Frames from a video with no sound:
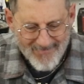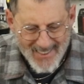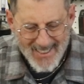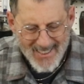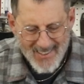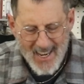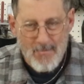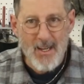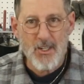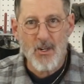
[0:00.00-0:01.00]
you know,
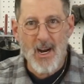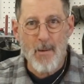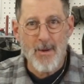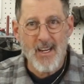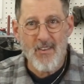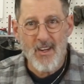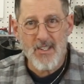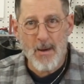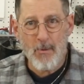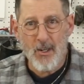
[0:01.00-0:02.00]
I'm not sure how many of
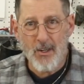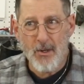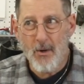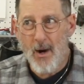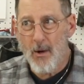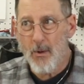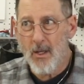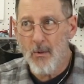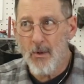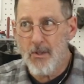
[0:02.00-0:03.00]
these I'm going to do. I
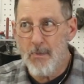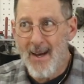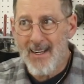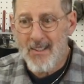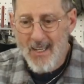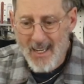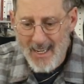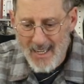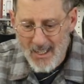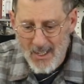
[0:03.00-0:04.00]
really respect
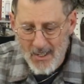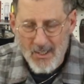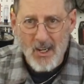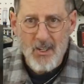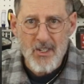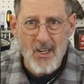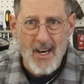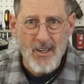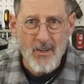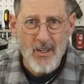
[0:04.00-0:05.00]
Doug
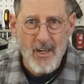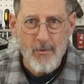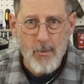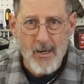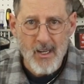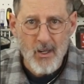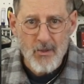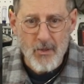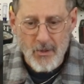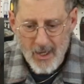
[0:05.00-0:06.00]
Schneider and everybody
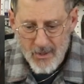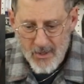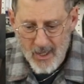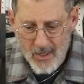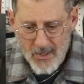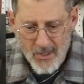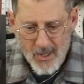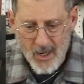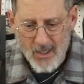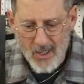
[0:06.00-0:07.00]
else who does these, and
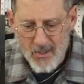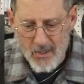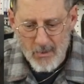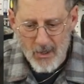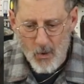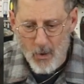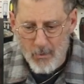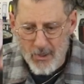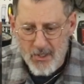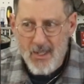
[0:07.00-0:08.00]
Doug does some
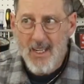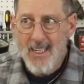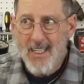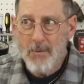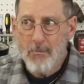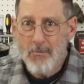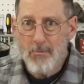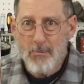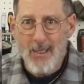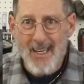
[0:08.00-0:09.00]
enormous
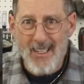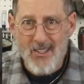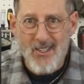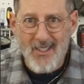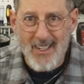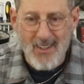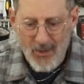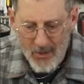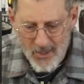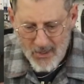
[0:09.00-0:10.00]
plates. You know,
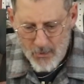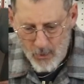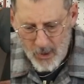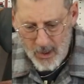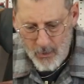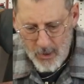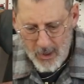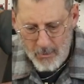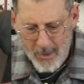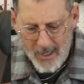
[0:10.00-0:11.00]
they're just really,
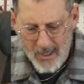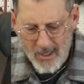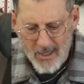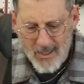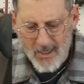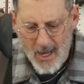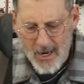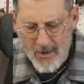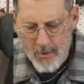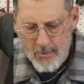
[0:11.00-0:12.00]
really big. He does a
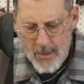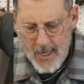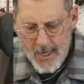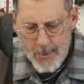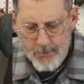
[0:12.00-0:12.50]
lot of them.